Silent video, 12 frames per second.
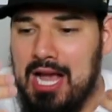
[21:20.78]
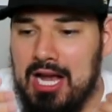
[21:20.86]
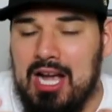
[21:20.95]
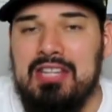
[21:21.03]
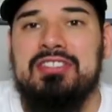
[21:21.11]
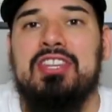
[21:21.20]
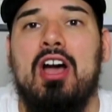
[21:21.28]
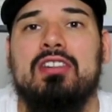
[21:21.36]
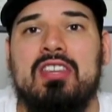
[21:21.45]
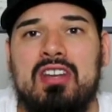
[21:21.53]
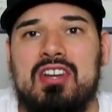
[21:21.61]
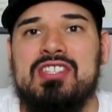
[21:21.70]

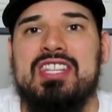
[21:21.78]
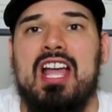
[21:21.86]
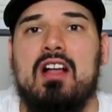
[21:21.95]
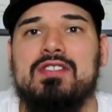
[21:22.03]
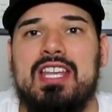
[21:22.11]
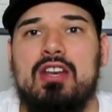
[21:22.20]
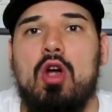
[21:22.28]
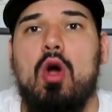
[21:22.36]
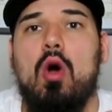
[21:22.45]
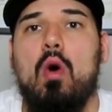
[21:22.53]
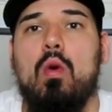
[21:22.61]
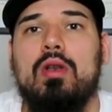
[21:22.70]
conducting ourselves in a
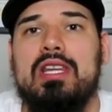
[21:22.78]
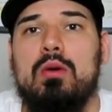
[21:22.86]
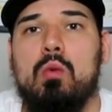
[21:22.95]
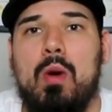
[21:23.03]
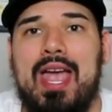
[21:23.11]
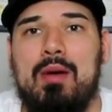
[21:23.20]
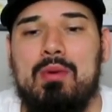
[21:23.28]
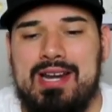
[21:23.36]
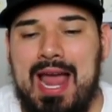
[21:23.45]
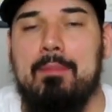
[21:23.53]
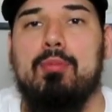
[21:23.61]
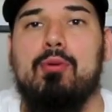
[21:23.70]
holy way? We're
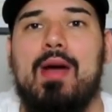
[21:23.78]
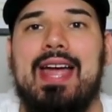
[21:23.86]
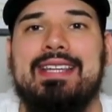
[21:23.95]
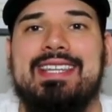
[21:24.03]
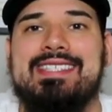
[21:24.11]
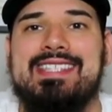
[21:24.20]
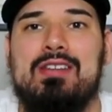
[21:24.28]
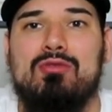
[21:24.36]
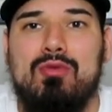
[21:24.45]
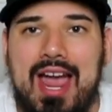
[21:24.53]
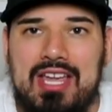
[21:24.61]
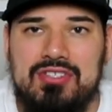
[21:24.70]
not
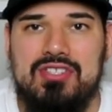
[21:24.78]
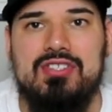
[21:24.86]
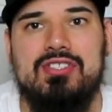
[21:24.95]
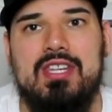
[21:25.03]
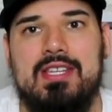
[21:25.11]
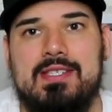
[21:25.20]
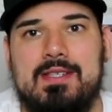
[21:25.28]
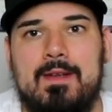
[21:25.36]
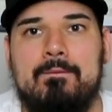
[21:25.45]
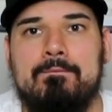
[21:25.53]
practicing righteousness.